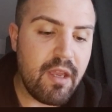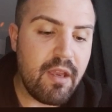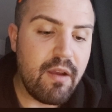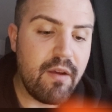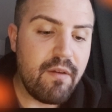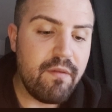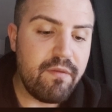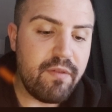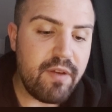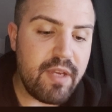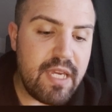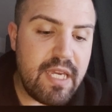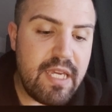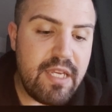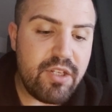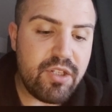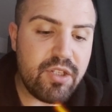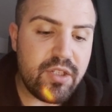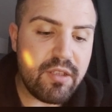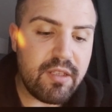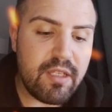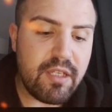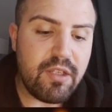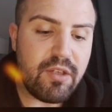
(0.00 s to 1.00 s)
For
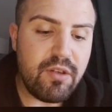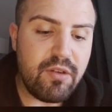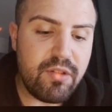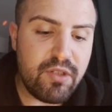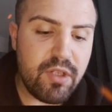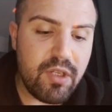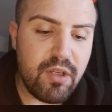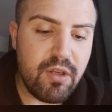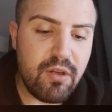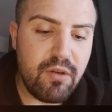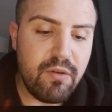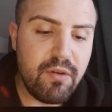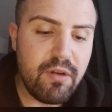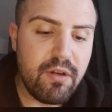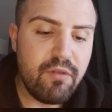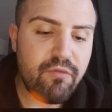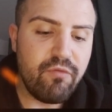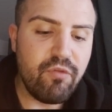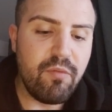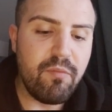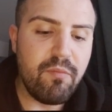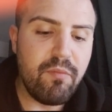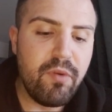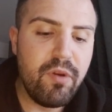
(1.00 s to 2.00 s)
each that you do,
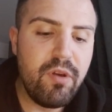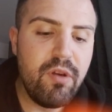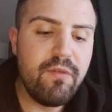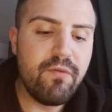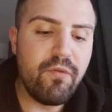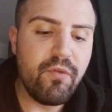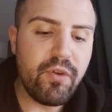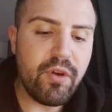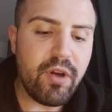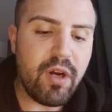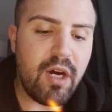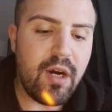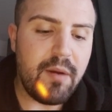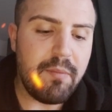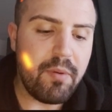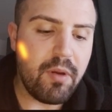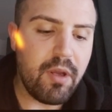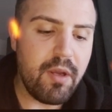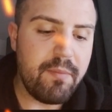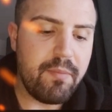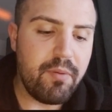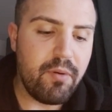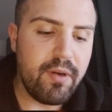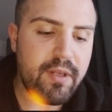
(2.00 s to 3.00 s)
remove all your
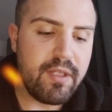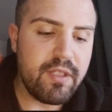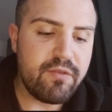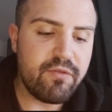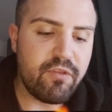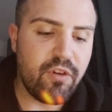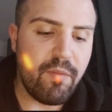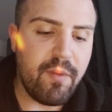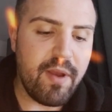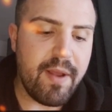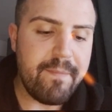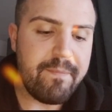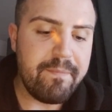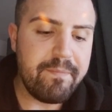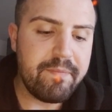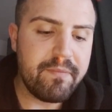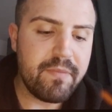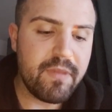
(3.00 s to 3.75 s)
upload points from it.